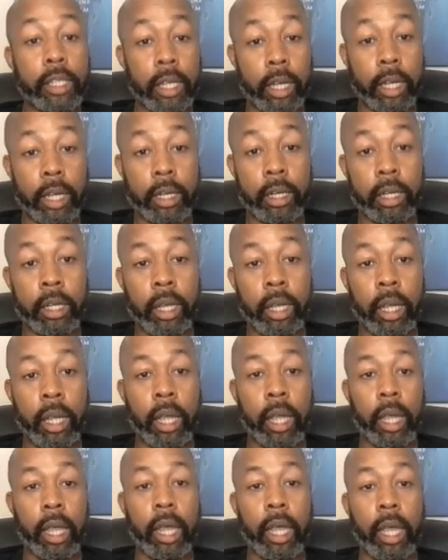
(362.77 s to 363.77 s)
son
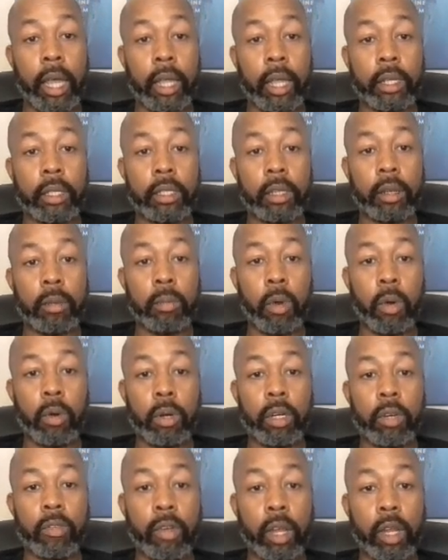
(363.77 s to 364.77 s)
had some
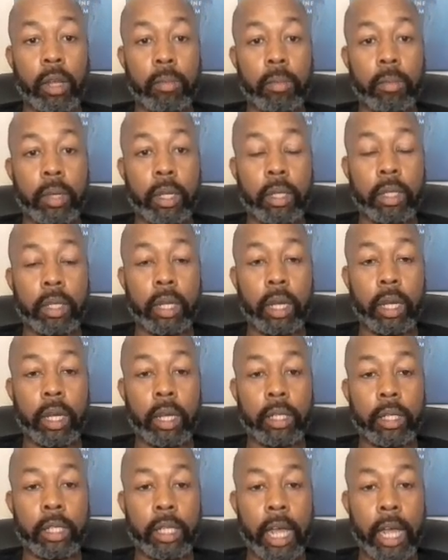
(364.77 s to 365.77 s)
motor development
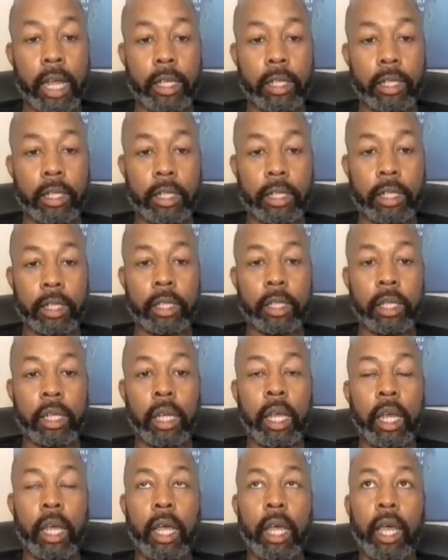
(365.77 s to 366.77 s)
challenges.
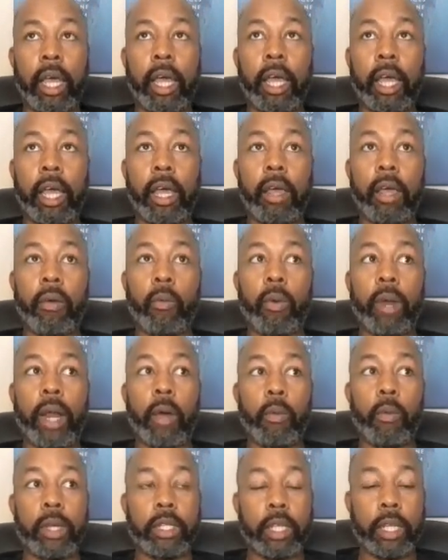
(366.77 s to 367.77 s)
And when
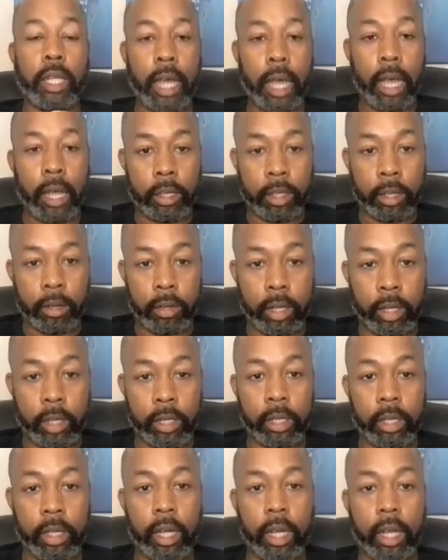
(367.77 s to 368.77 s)
I went to
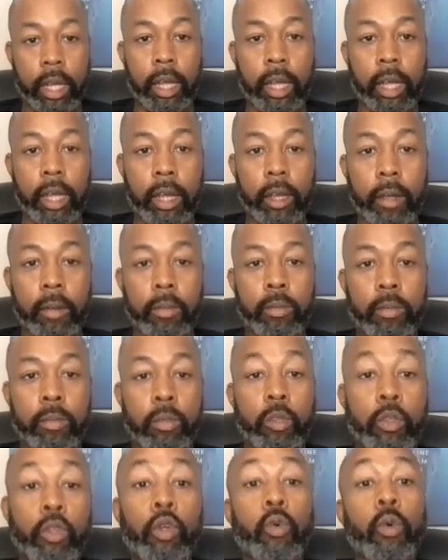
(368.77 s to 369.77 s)
Katherine,
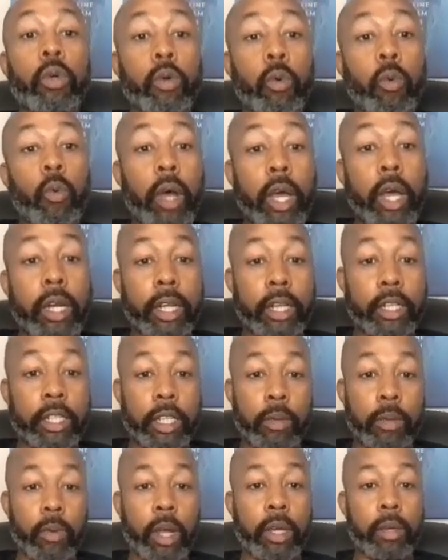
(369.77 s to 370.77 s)
you were the one that
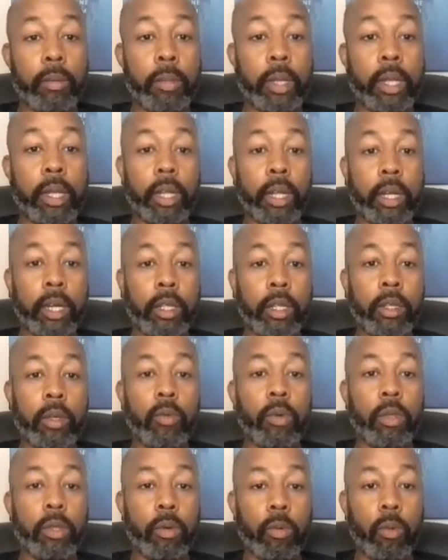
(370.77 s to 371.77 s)
she recommended, and you
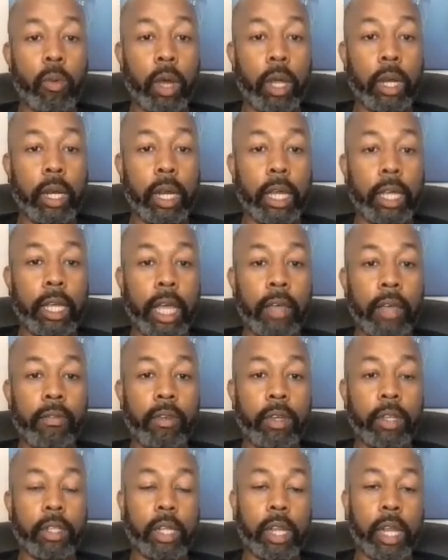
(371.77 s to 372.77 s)
were the one that gave
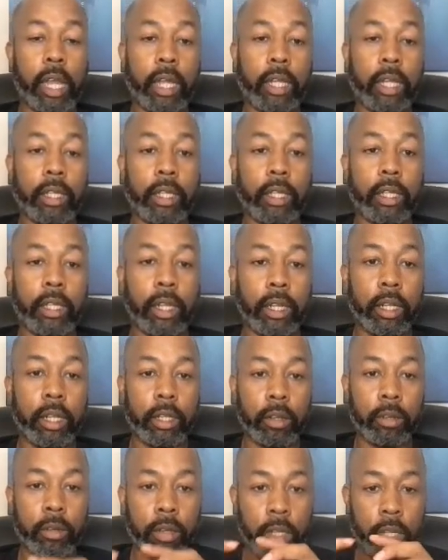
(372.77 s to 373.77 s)
us like
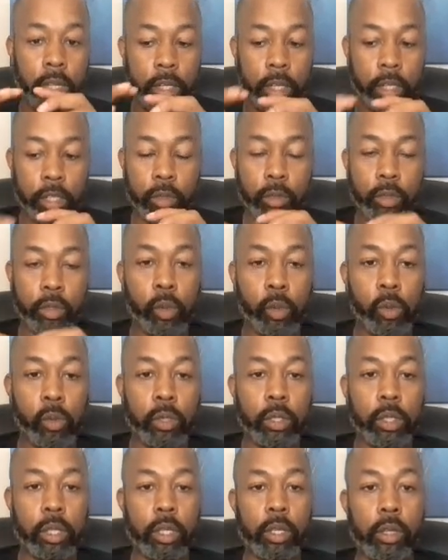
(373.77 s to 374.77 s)
the initial
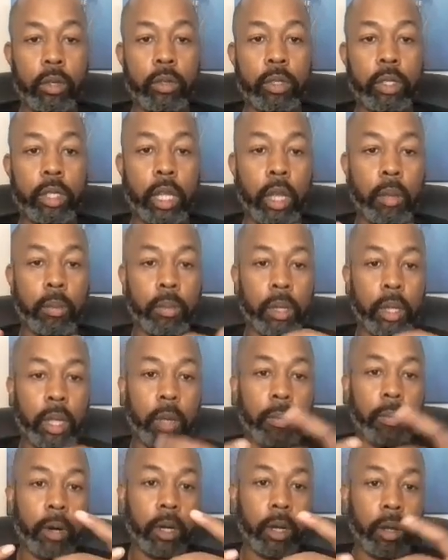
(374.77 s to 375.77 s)
tools to use to help
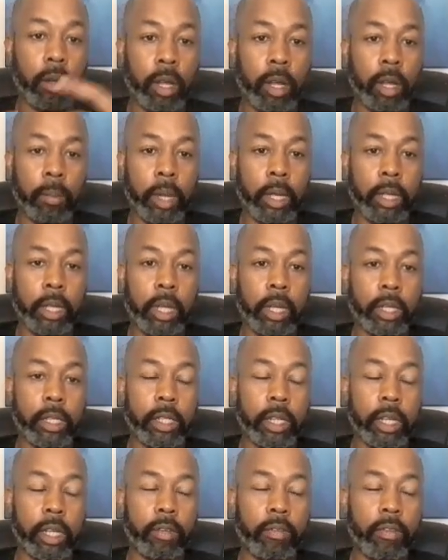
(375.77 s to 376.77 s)
our youngest
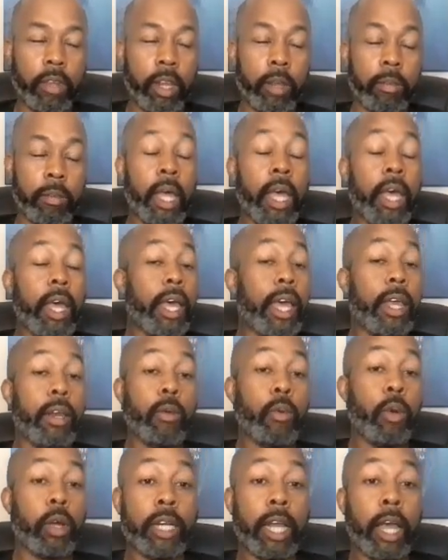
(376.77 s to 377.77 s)
son develop, and it
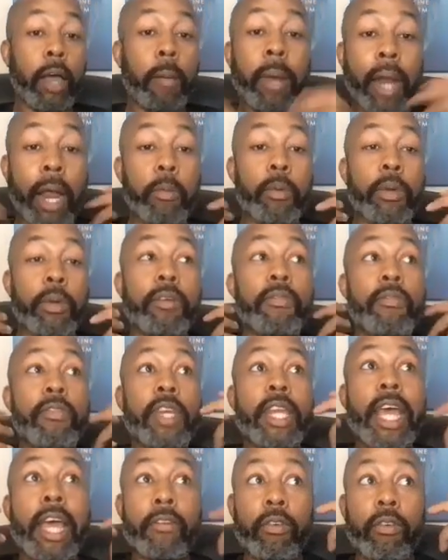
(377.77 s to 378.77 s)
worked out. But I would have
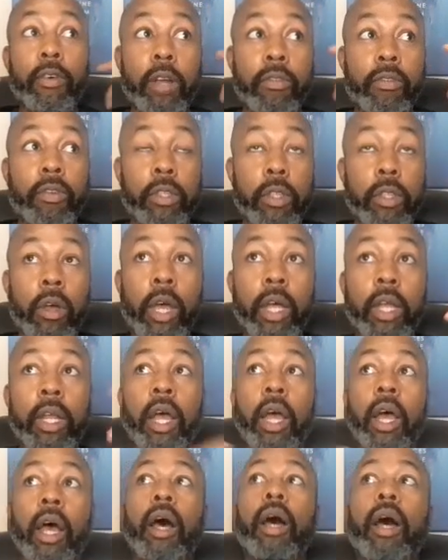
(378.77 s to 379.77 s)
never ever thought,
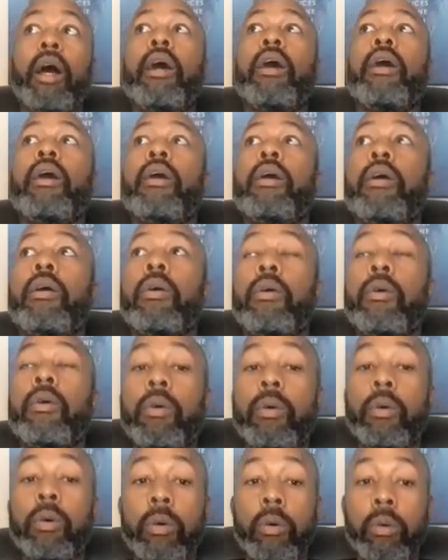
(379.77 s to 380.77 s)

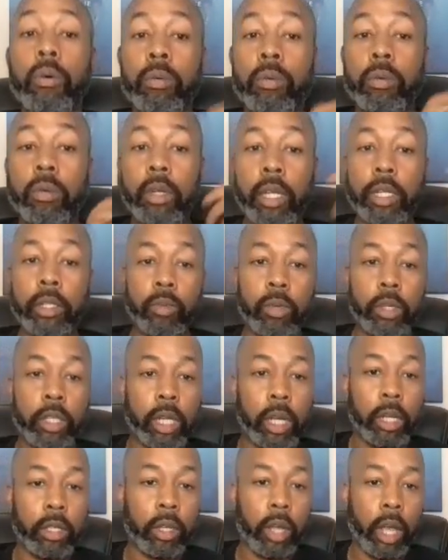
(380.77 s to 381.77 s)
oh, let's
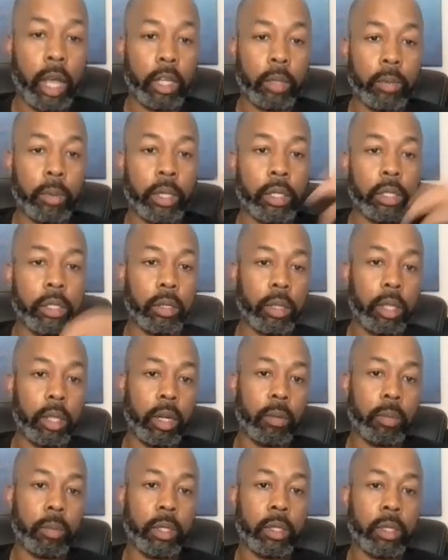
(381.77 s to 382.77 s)
reach out to occupational
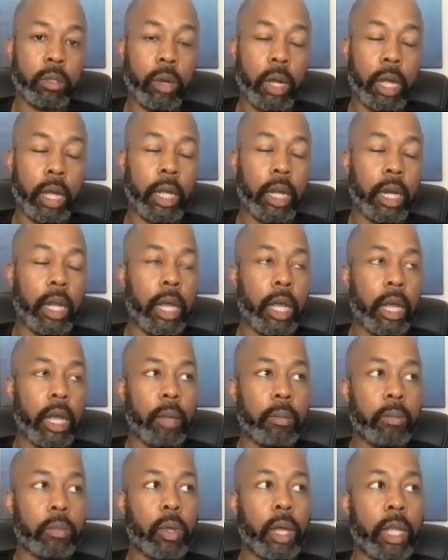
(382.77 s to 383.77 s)
therapists, right?
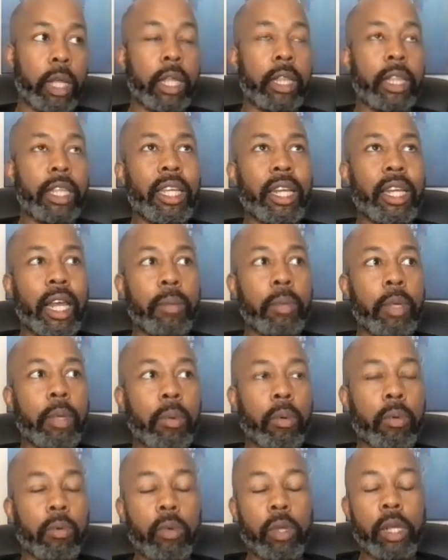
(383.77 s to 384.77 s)
So I think like
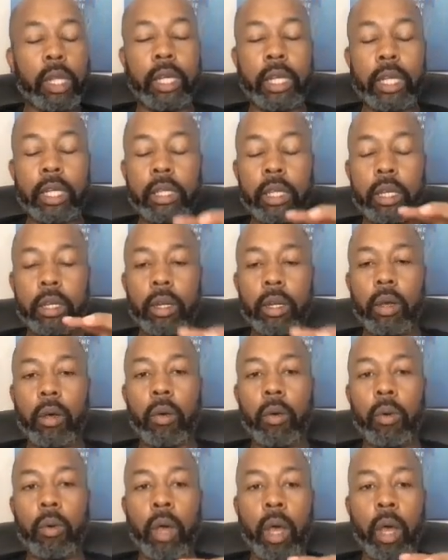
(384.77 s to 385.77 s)
people really need to
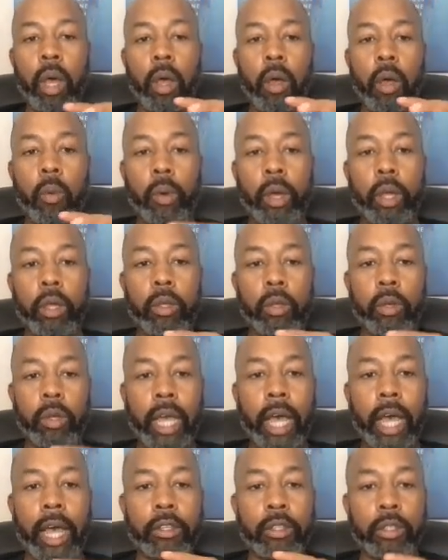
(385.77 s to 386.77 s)
know what you
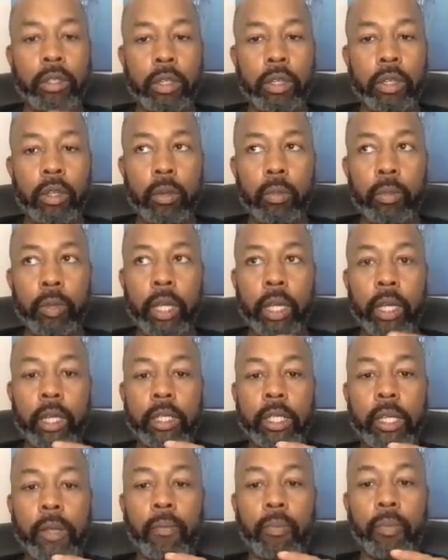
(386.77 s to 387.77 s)
guys do,
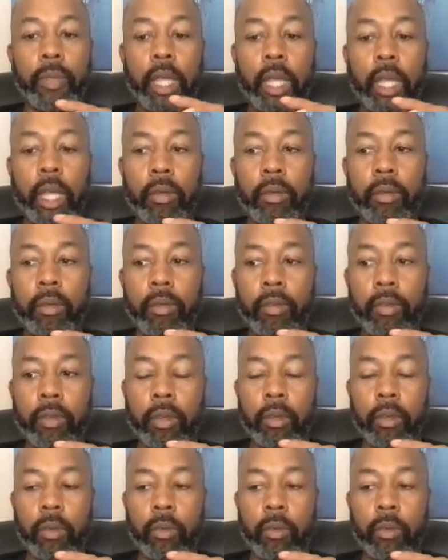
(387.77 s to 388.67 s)
because if